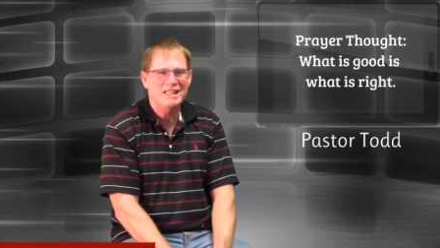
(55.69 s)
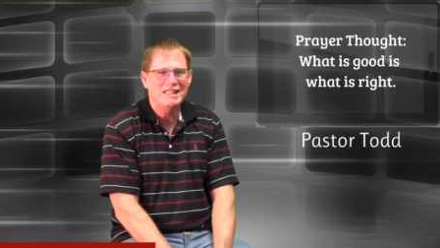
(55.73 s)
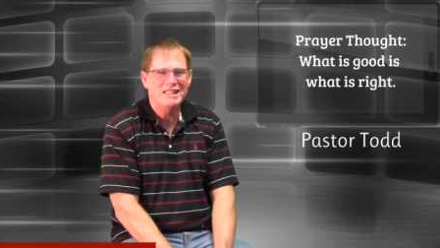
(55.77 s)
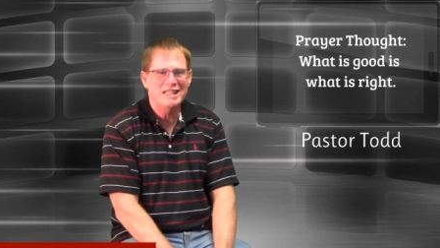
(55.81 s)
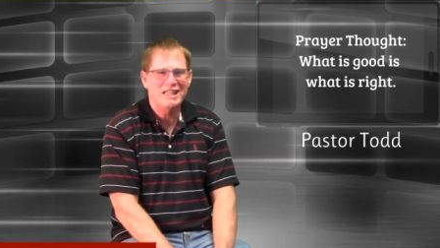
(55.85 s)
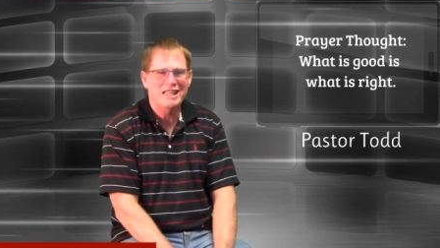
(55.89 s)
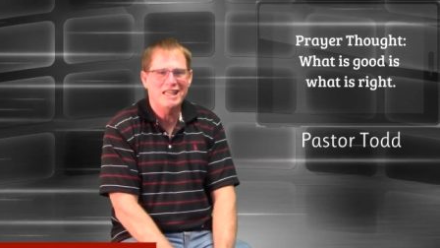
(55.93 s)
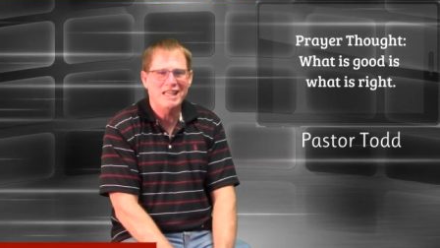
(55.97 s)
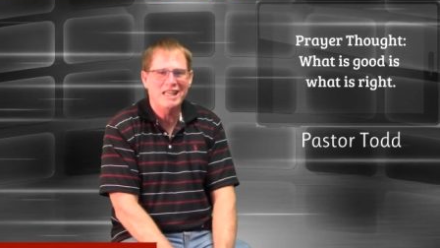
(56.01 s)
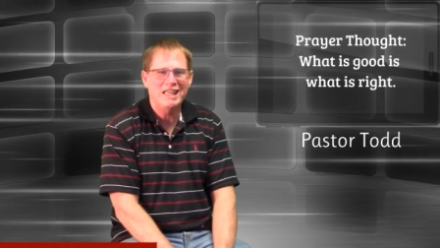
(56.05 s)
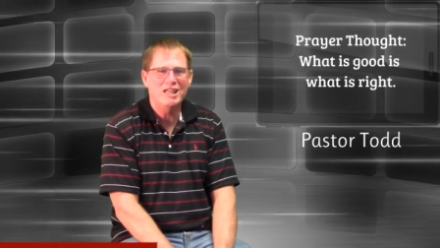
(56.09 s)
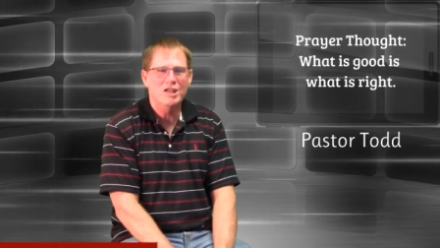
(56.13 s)
to
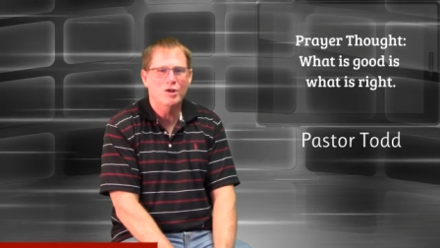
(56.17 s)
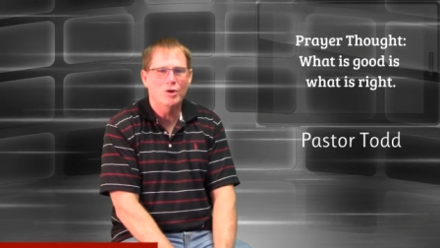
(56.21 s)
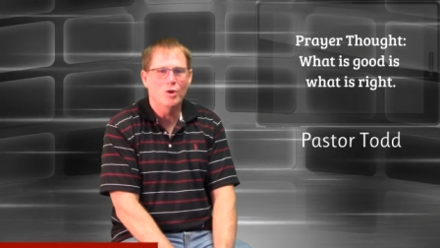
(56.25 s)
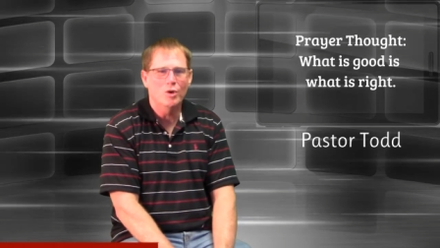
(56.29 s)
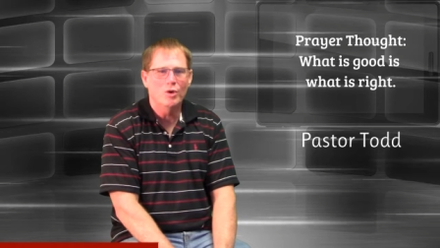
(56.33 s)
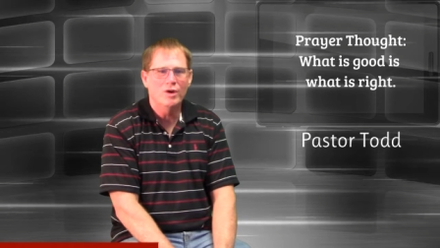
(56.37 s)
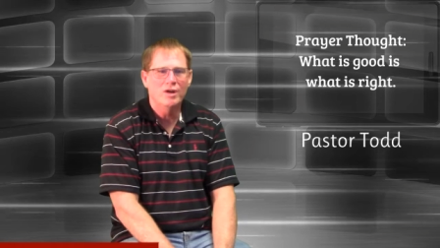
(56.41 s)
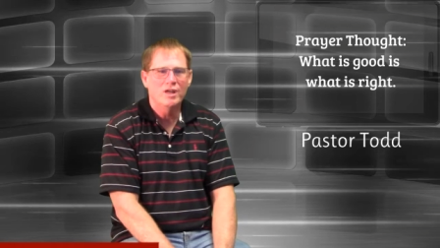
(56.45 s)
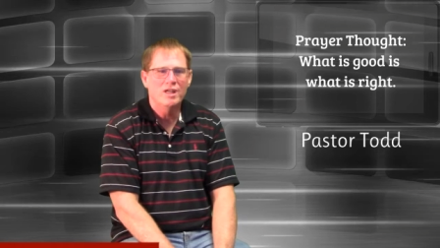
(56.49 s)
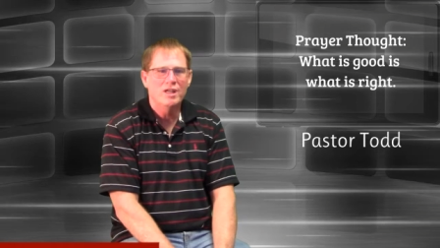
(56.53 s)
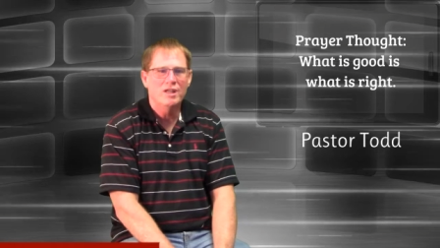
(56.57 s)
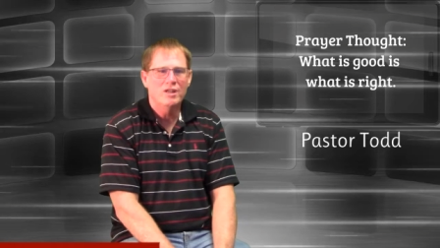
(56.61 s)

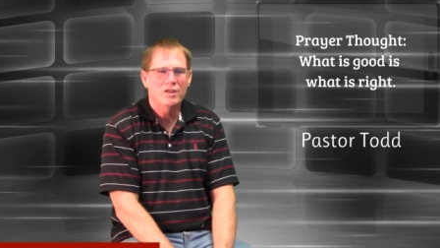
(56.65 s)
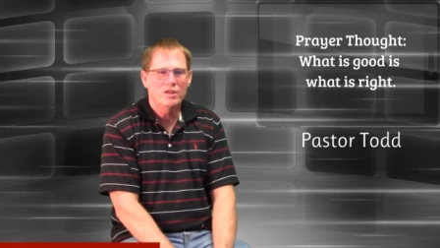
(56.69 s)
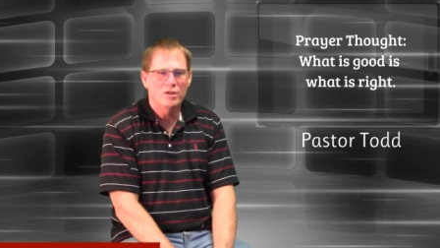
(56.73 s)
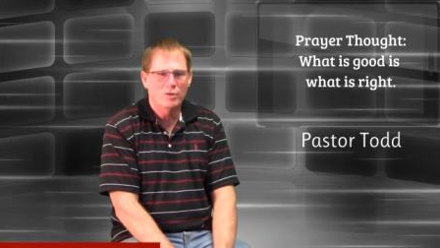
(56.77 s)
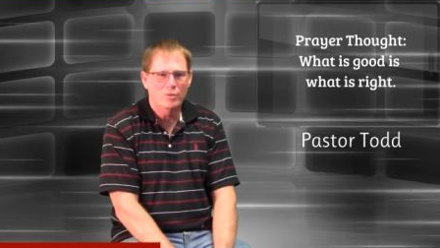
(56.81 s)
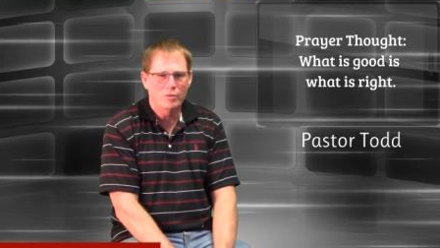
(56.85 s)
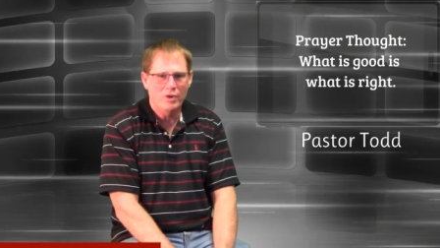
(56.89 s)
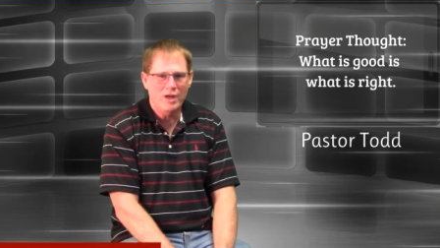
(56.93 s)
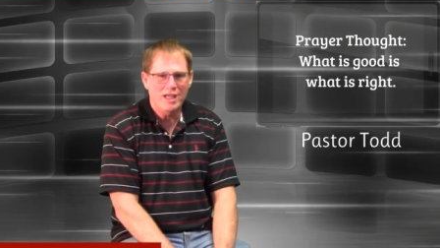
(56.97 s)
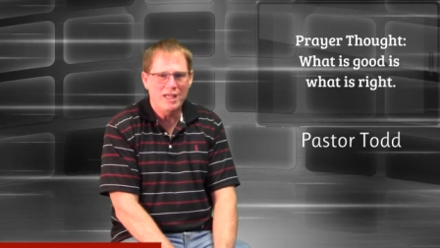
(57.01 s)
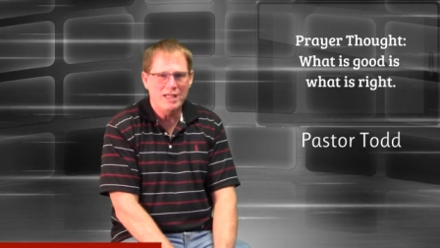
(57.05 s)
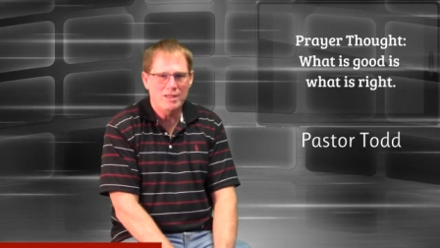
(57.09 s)
kill the
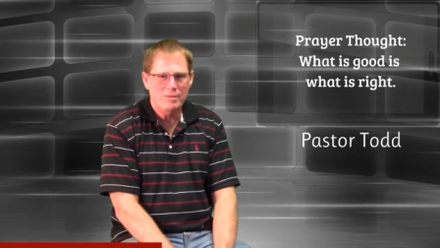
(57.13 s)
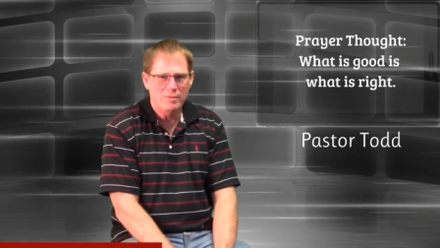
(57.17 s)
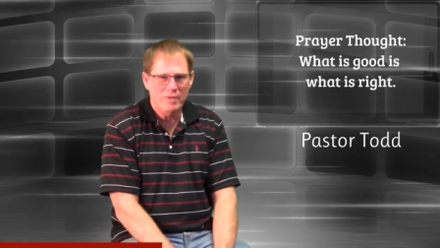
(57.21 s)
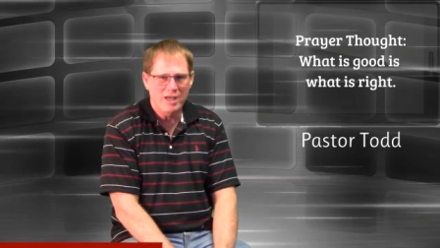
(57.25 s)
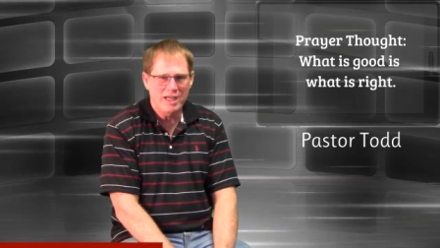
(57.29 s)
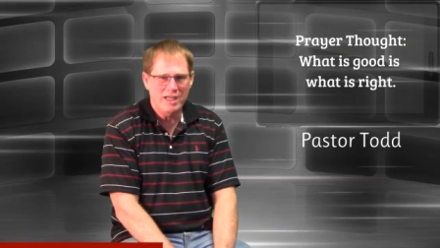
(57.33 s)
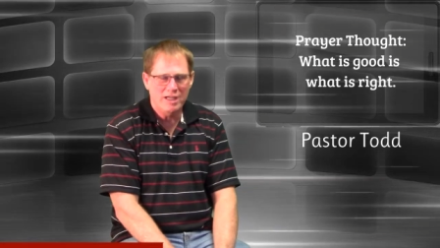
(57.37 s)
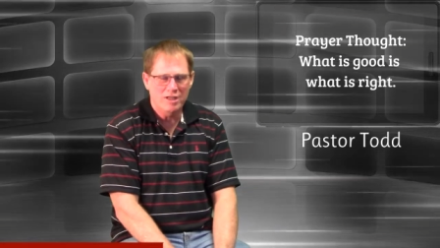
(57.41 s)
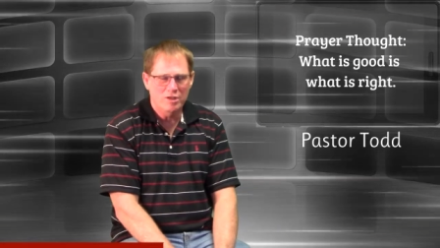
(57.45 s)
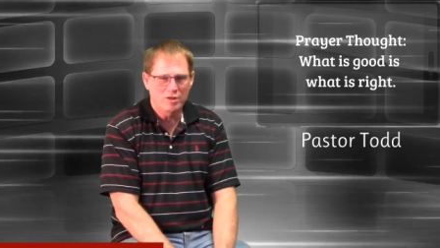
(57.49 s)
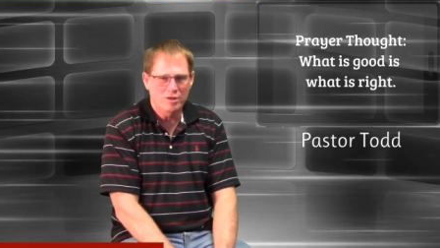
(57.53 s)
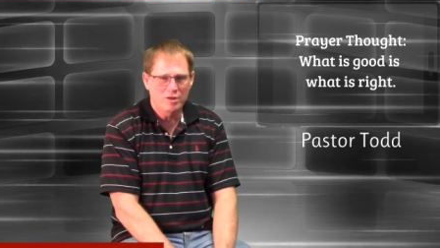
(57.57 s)

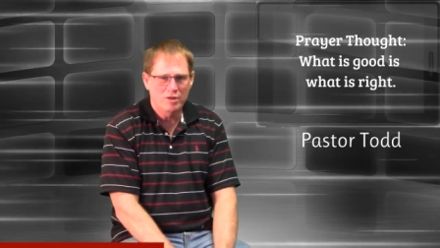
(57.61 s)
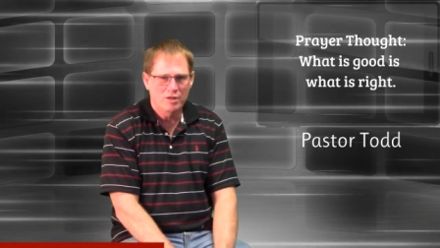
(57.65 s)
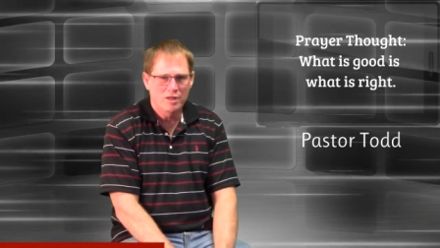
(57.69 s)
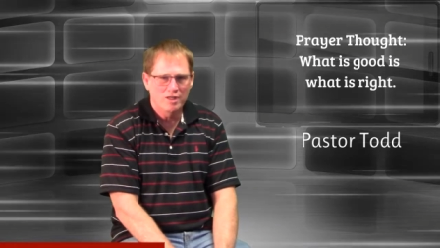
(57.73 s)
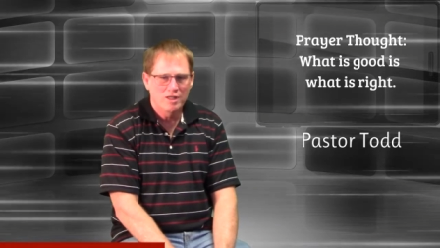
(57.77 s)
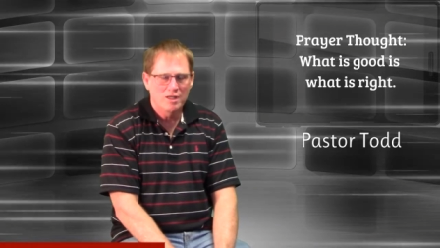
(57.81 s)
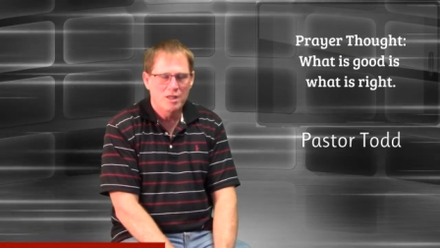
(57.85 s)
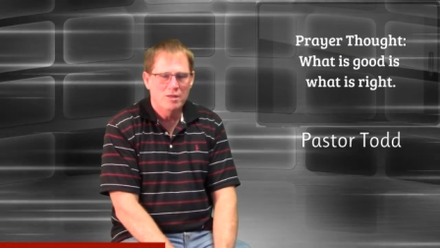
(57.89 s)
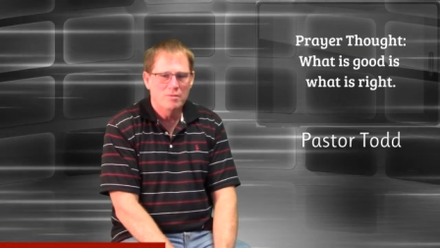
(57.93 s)
rainmaker.